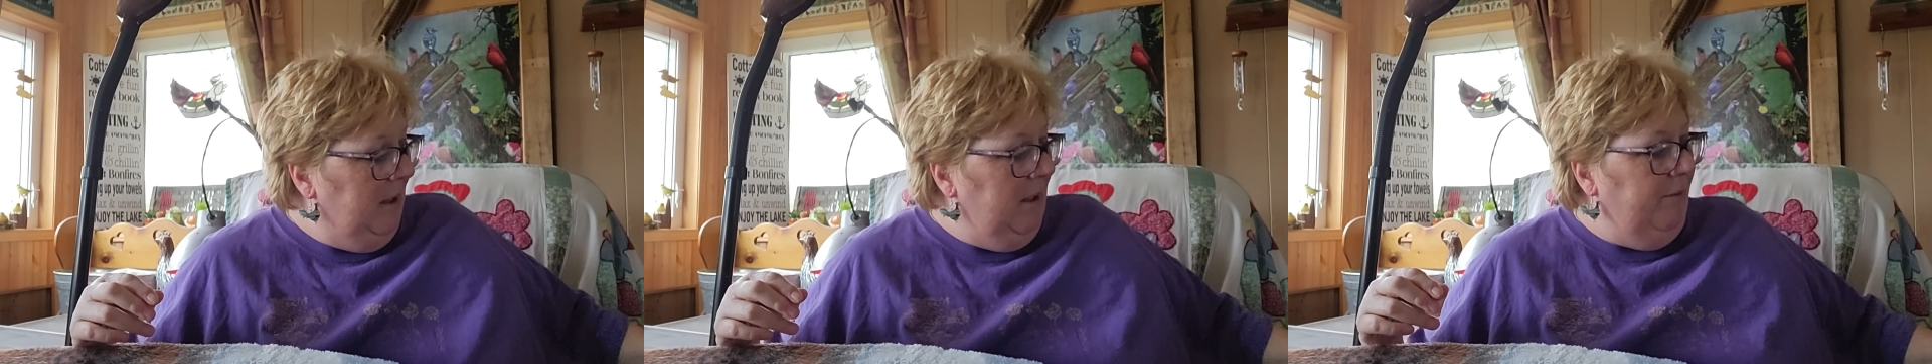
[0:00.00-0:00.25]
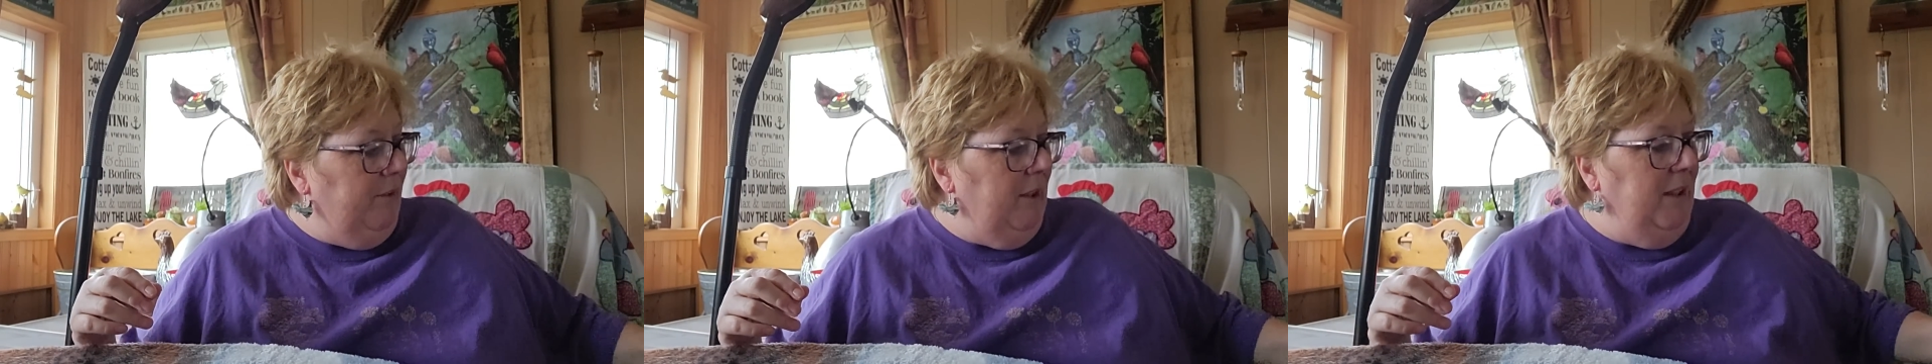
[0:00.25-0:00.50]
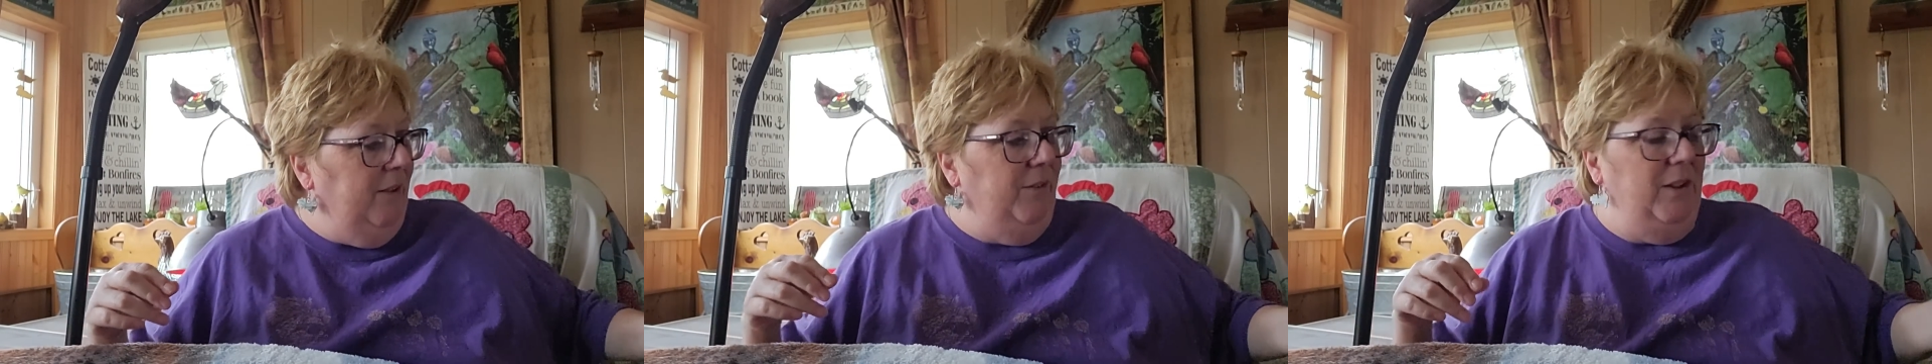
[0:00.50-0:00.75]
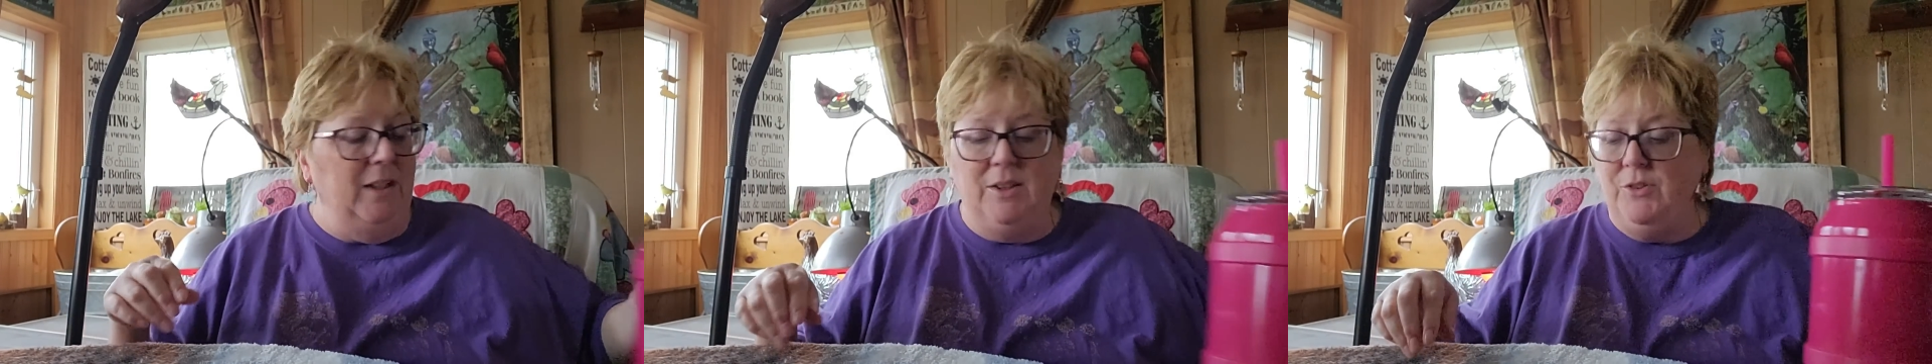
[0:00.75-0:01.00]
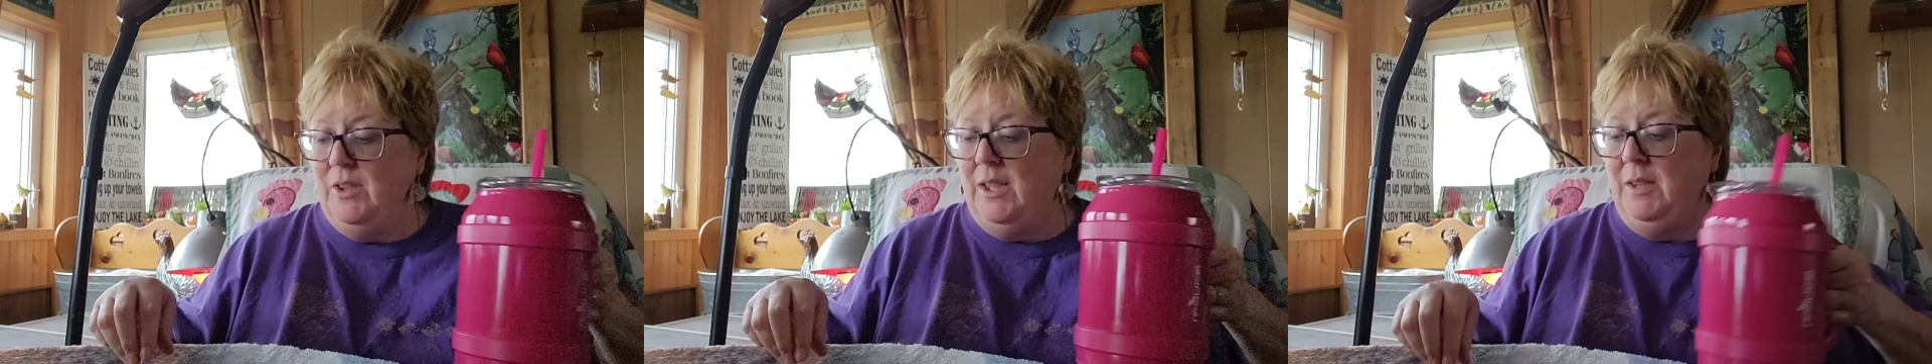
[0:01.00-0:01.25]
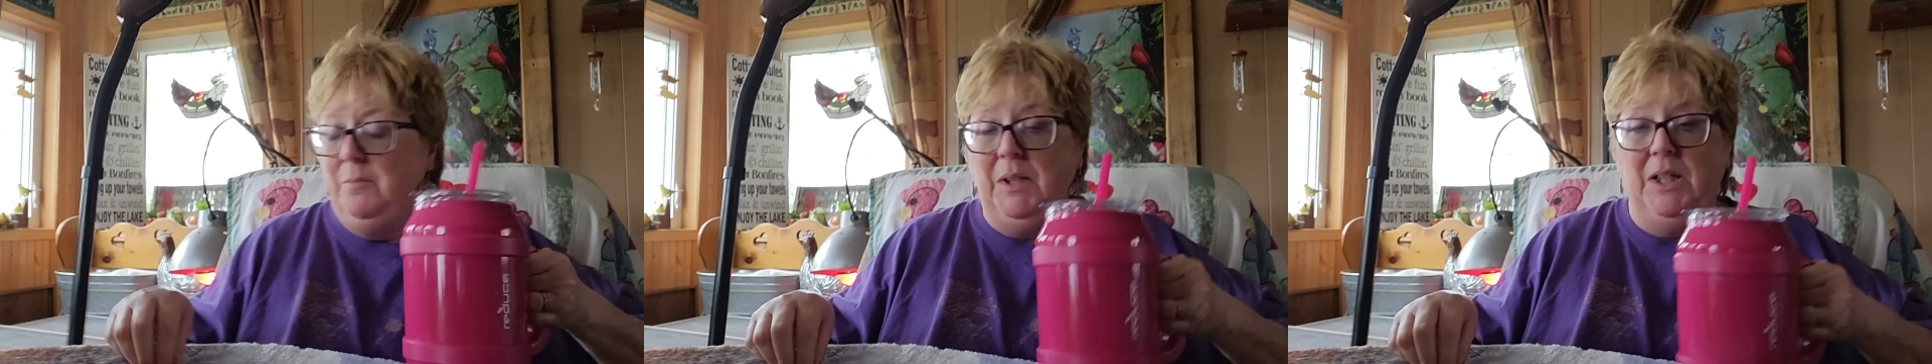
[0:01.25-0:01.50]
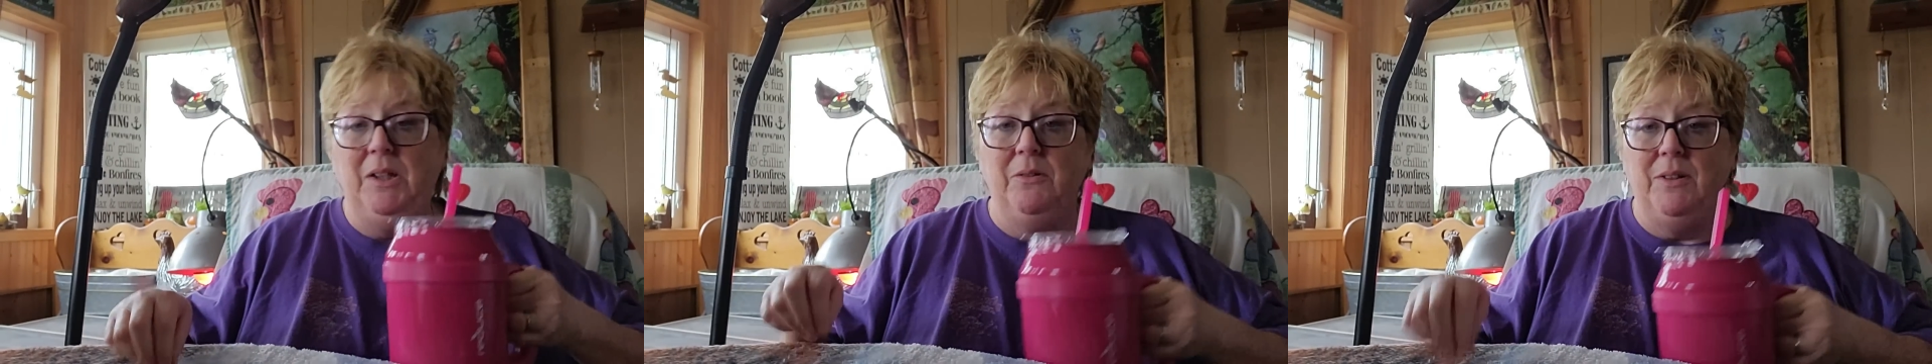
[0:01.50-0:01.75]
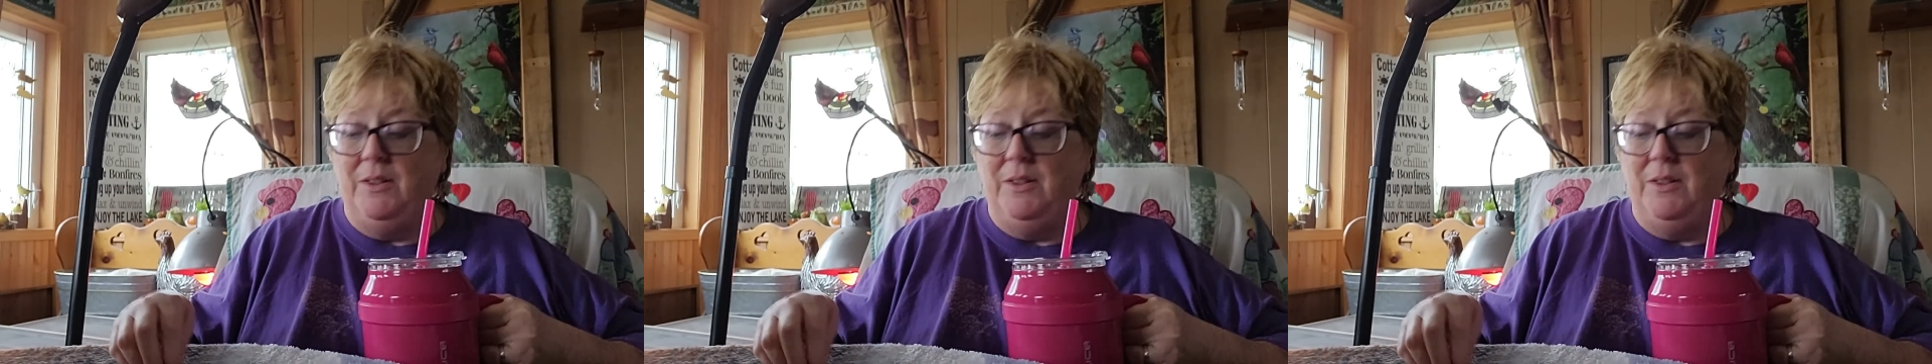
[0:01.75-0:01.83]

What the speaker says: If any of you itch like me, you'd